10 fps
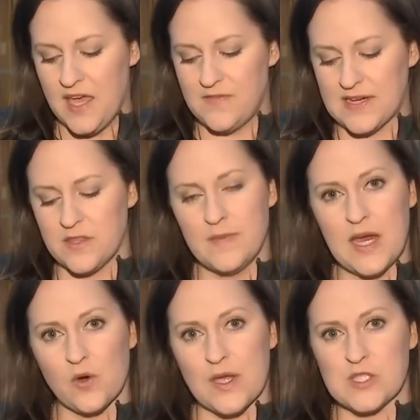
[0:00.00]
In fact, the
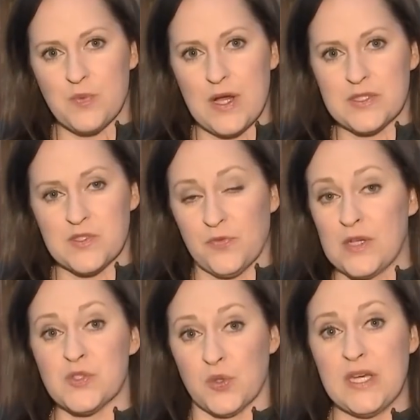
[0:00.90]
mayor expressed
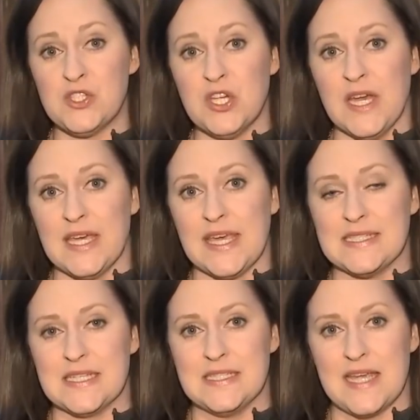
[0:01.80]
frustration
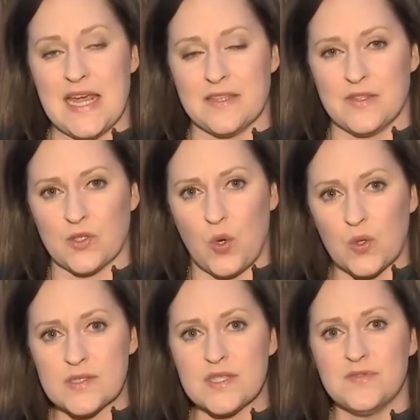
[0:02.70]
again today that the
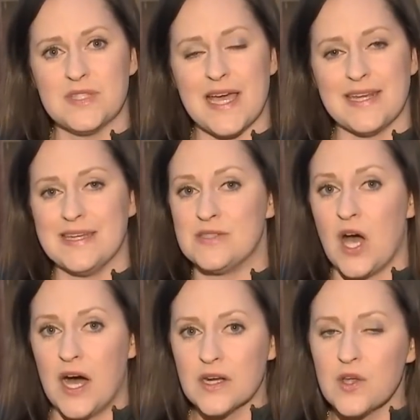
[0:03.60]
courts have said it
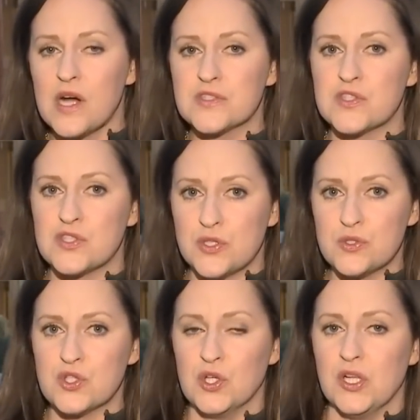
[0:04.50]
is
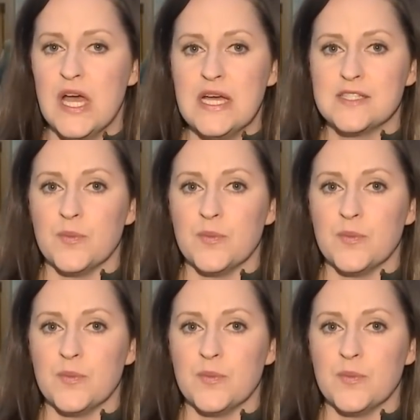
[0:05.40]
unconstitutional